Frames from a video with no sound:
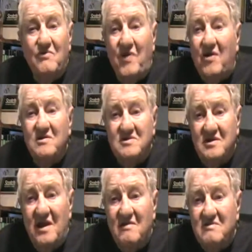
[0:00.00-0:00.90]
record
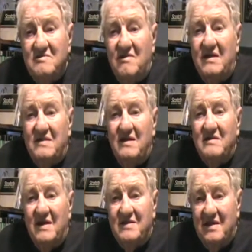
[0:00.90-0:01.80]
sales or anything
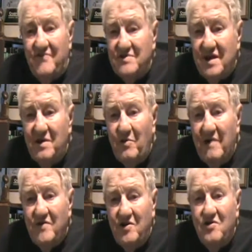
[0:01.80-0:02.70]
like that, if there's any
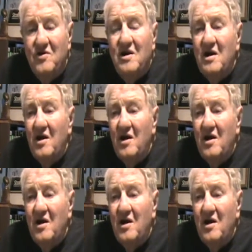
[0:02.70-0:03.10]
revenue,